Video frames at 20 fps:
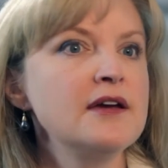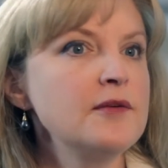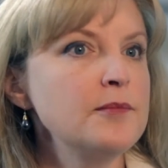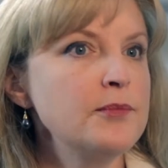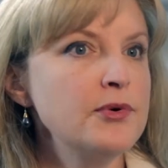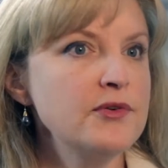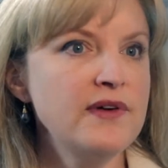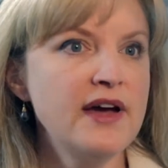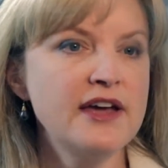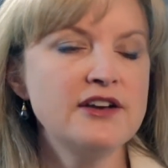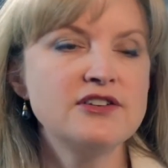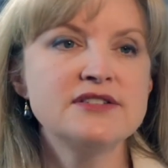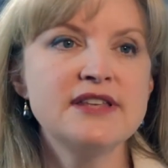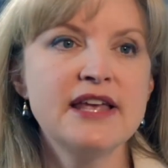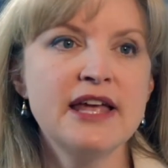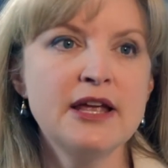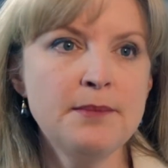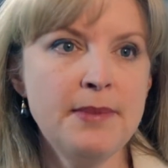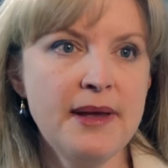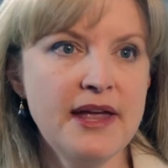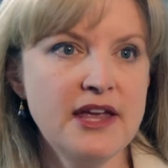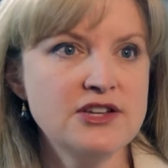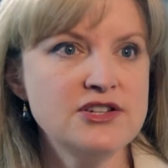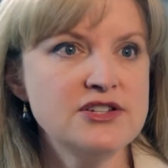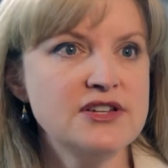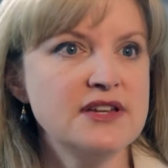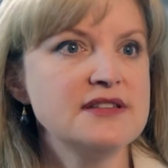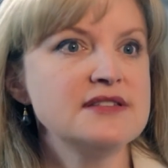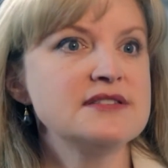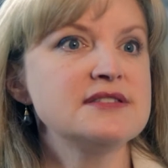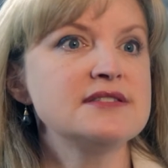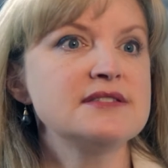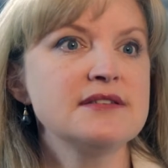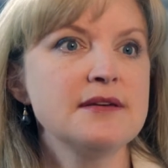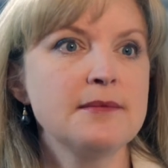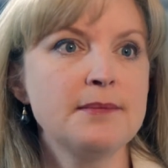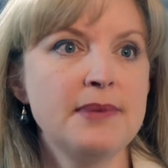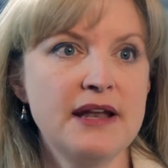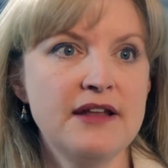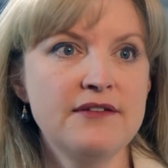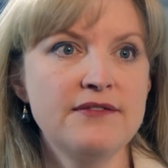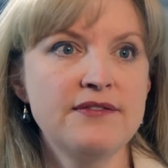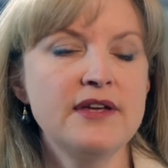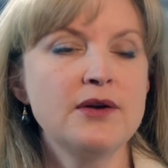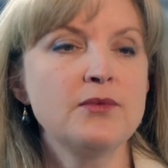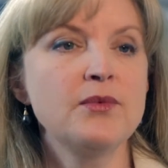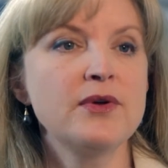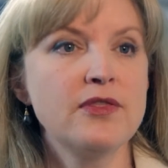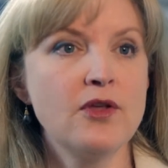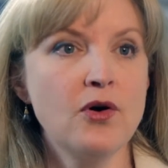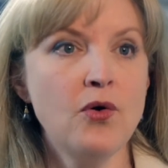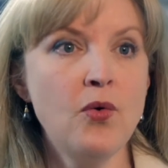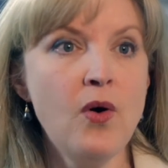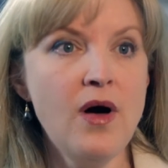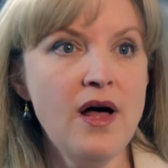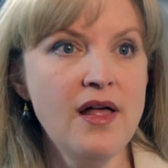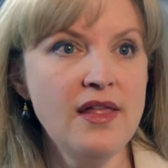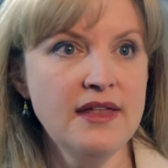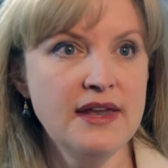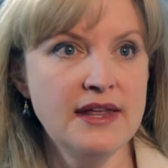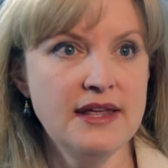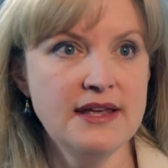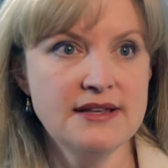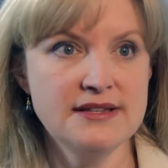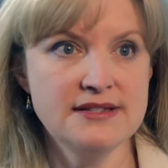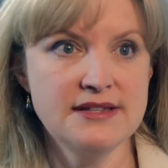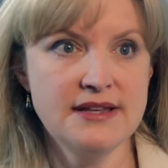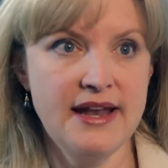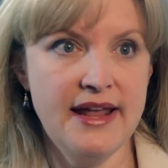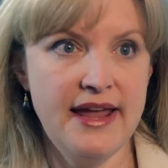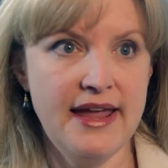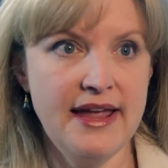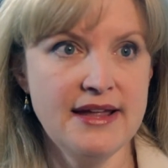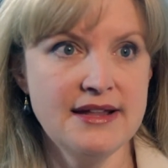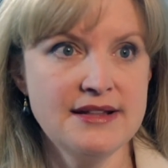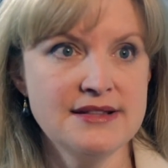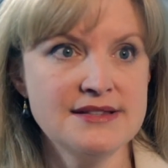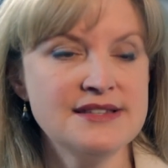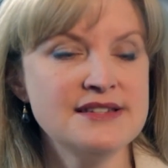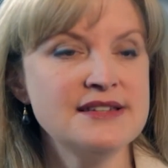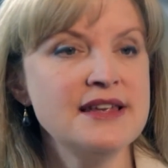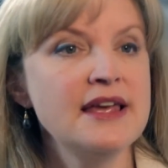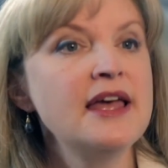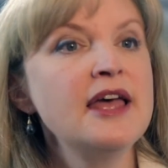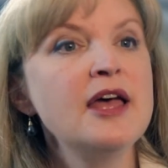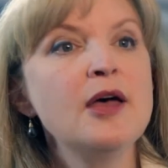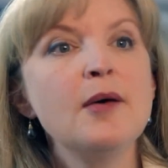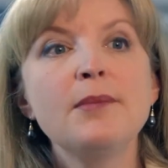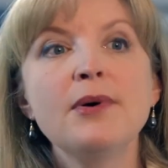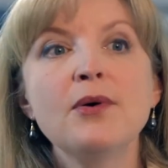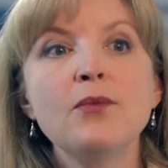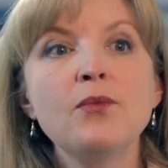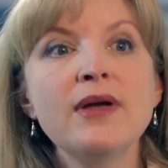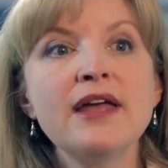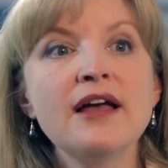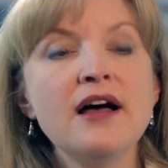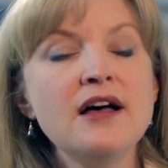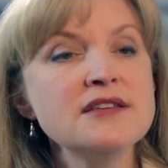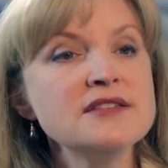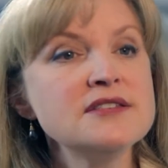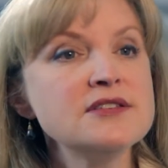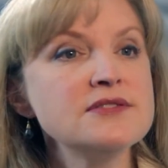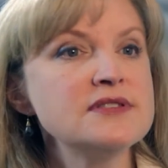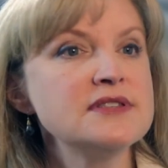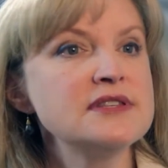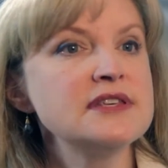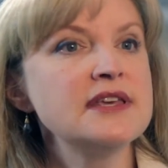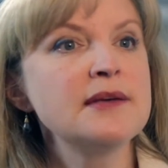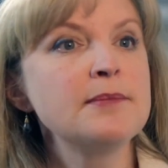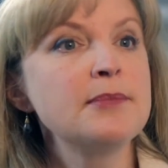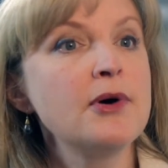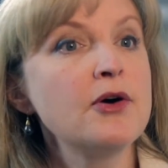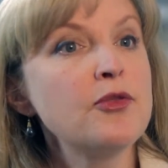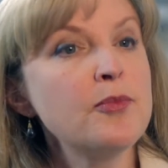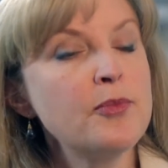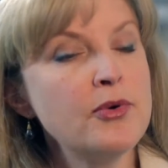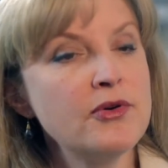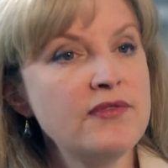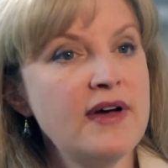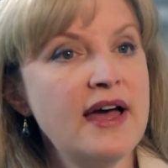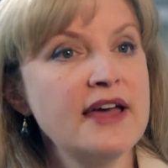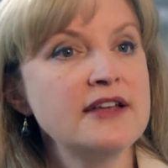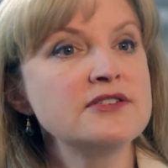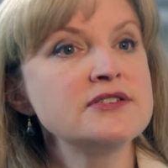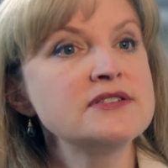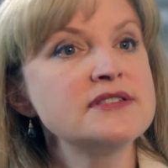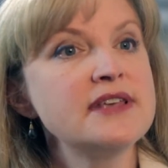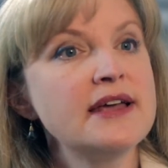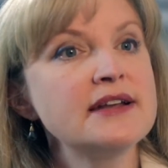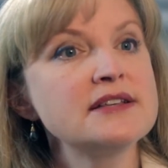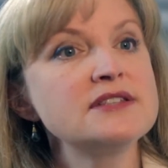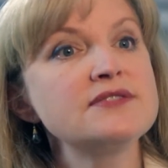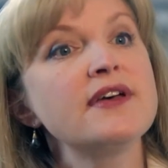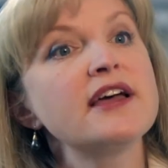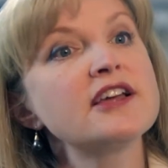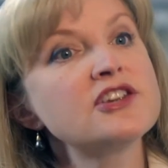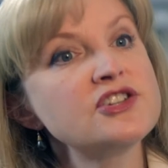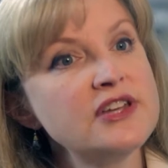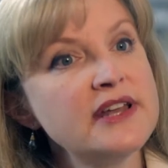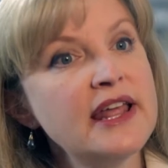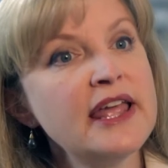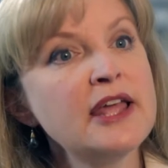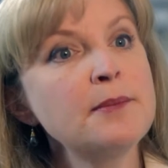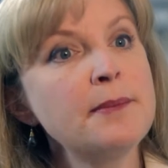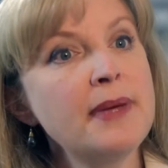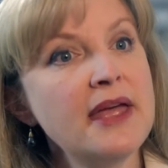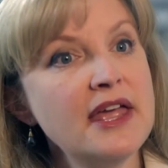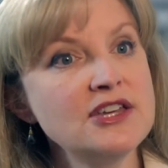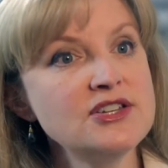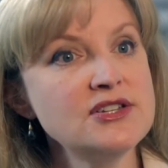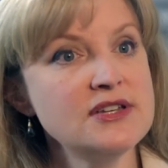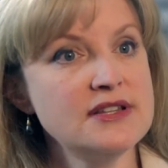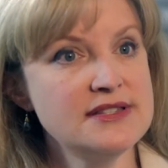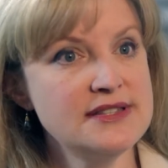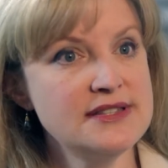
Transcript: Providers and patients benefit when the quality is enhanced, but we also see both provider satisfaction and patient